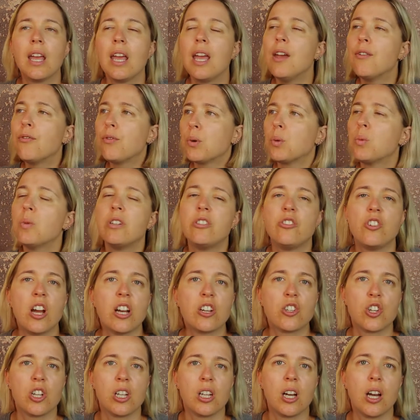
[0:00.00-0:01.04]
If a
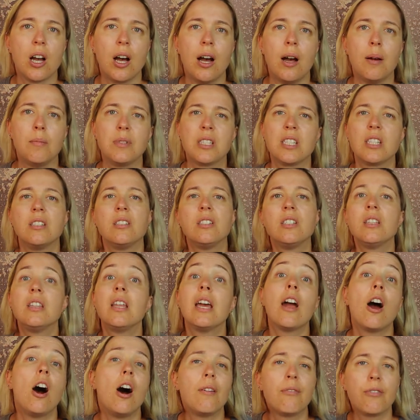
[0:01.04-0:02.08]
rejection comes, did
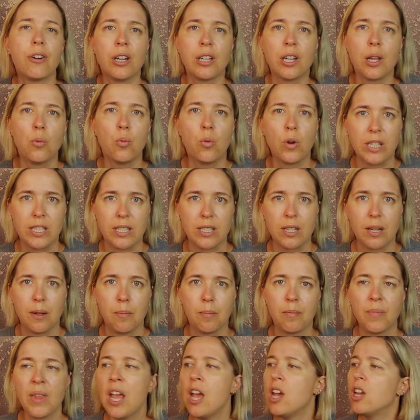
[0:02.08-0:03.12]
they offer any
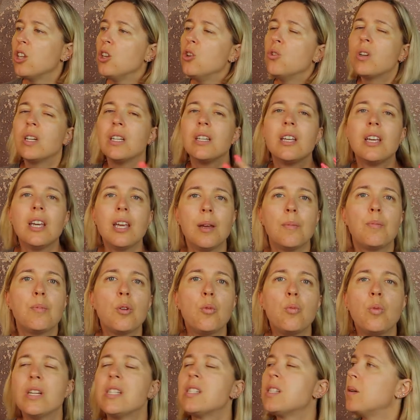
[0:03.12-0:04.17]
wisdom? You can keep
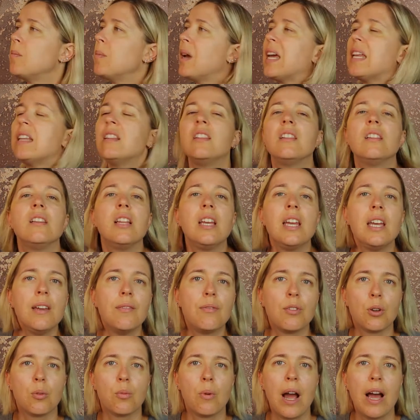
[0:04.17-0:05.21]
the wisdom and
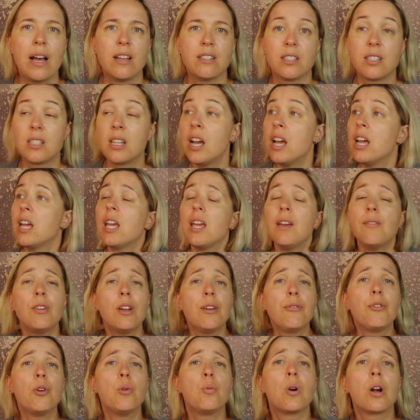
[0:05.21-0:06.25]
leave the rest. Even
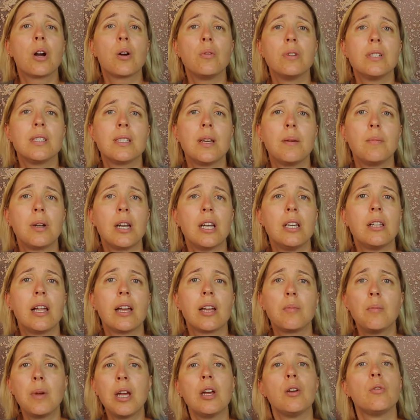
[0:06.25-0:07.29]
if you work with somebody
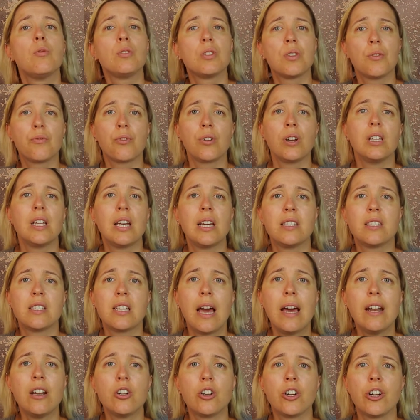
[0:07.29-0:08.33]
like me, who's a freelance
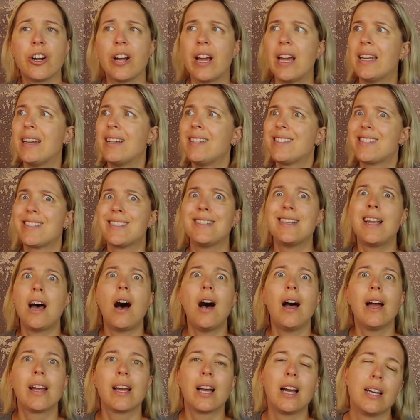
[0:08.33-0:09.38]
editor, and it's
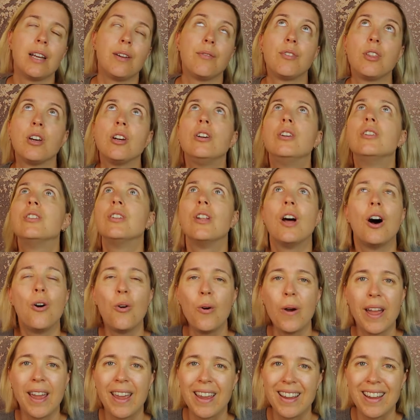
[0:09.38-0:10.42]
not kind of the
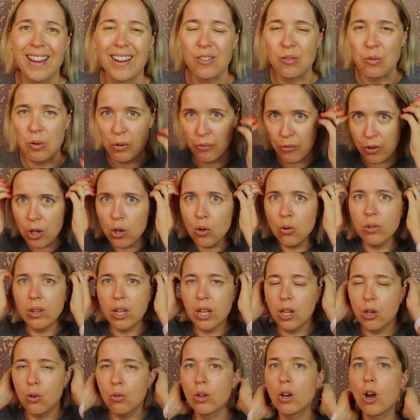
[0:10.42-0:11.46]
glowing review
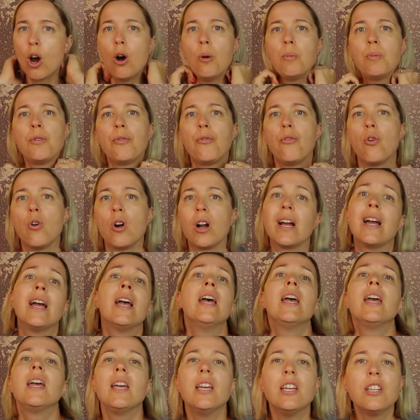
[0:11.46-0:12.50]
that you had hoped for,
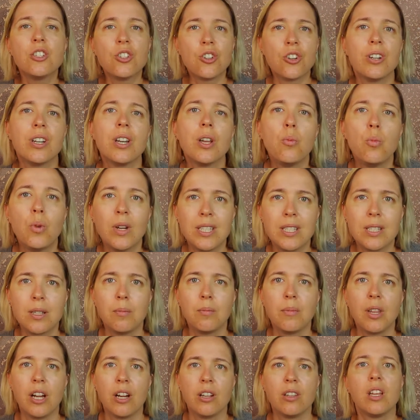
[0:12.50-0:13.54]
is there any
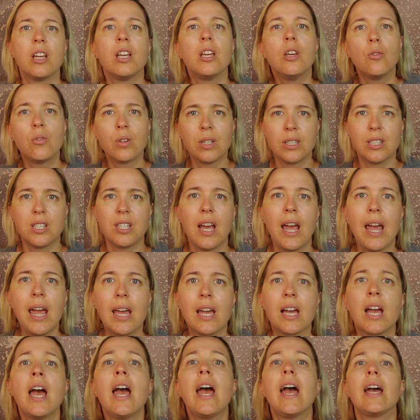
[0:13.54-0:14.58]
wisdom there that you can
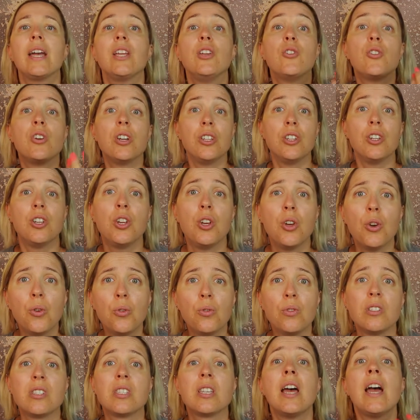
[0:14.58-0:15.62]
take and you can
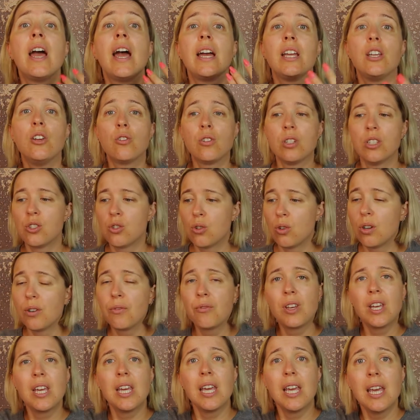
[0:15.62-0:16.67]
use, and you can sort
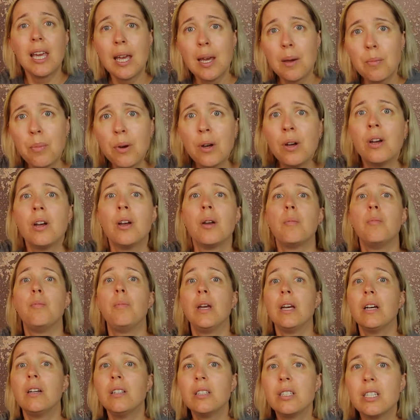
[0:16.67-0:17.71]
of keep
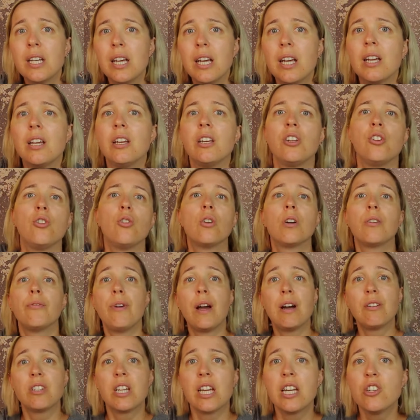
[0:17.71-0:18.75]
building your
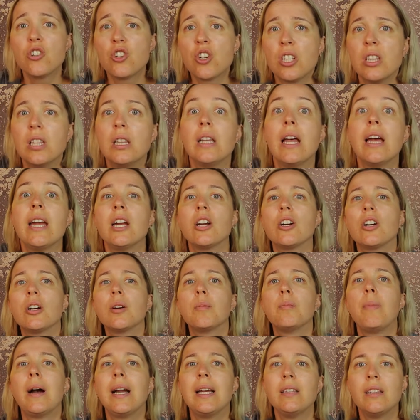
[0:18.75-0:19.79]
foundation
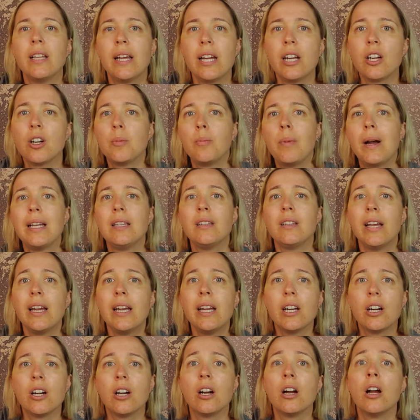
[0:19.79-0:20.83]
layer by layer by
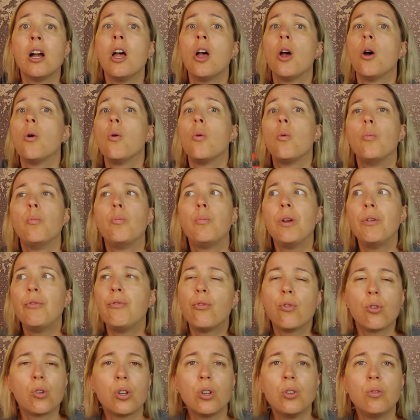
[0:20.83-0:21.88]
layer?
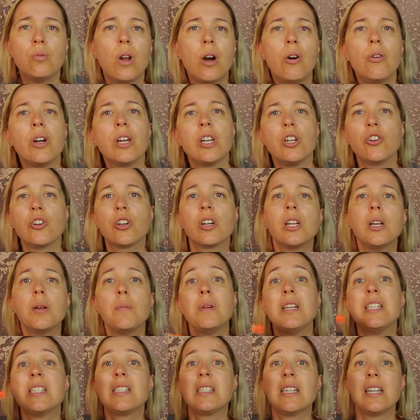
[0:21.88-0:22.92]
Before you know it, you're going to
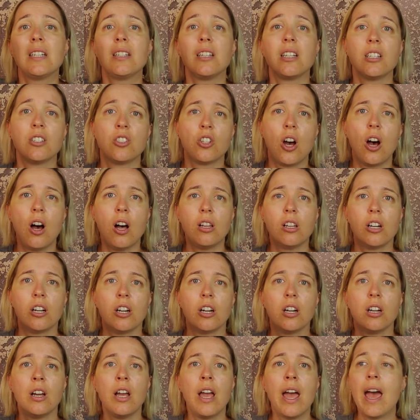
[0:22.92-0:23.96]
be standing
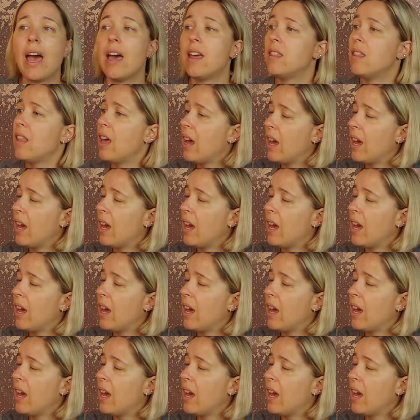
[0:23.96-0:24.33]
taller. And